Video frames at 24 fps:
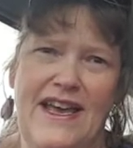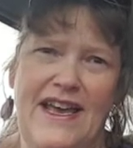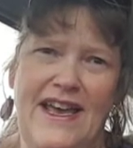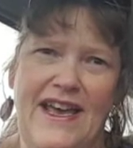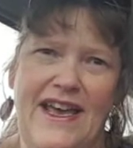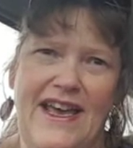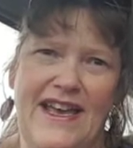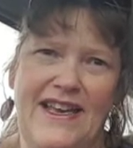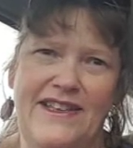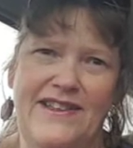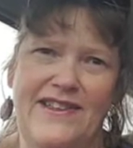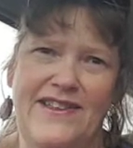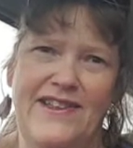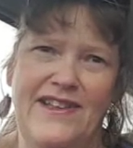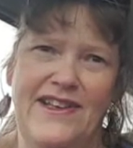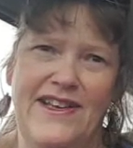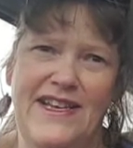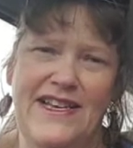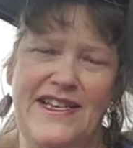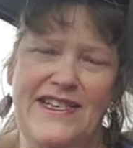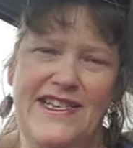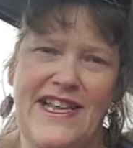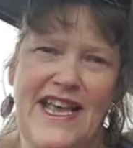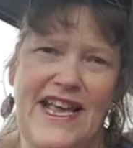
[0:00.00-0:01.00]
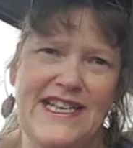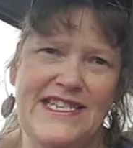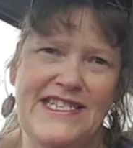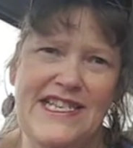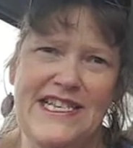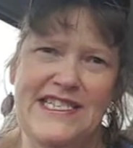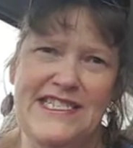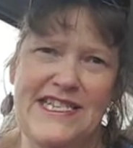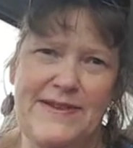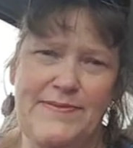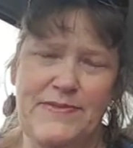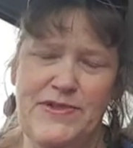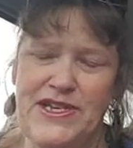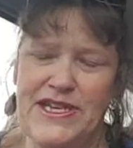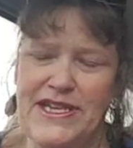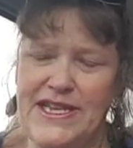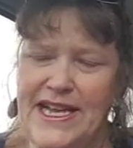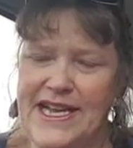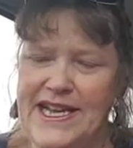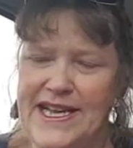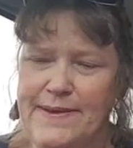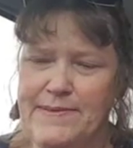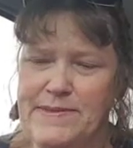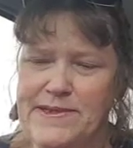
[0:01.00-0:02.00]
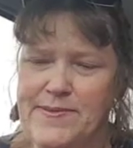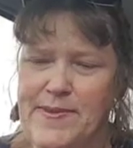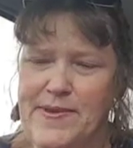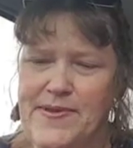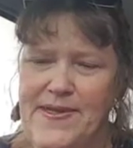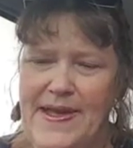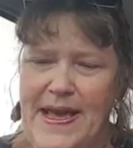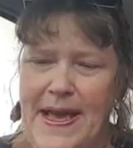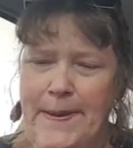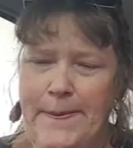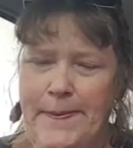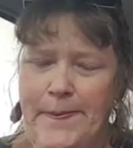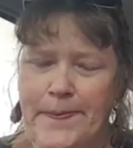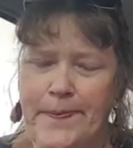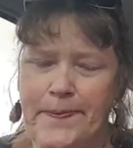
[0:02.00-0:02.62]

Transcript: and the tax exemption that comes with that.